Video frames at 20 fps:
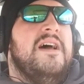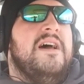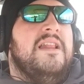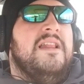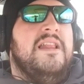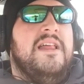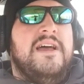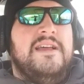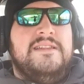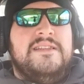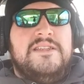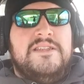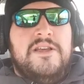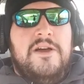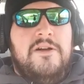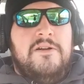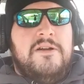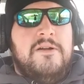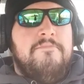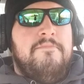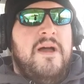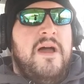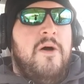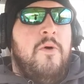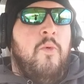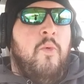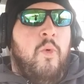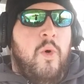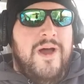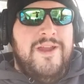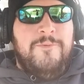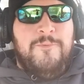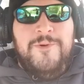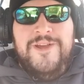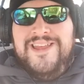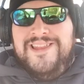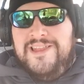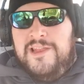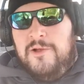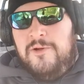let's talk about what
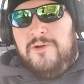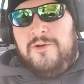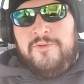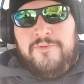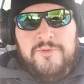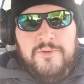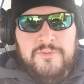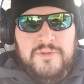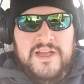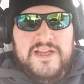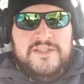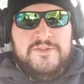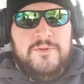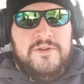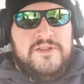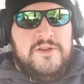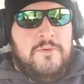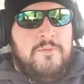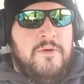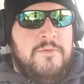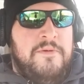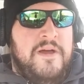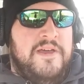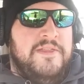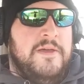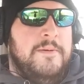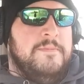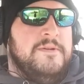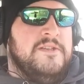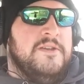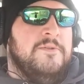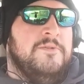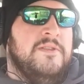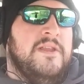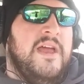we learned from last week's Homeward Path episode,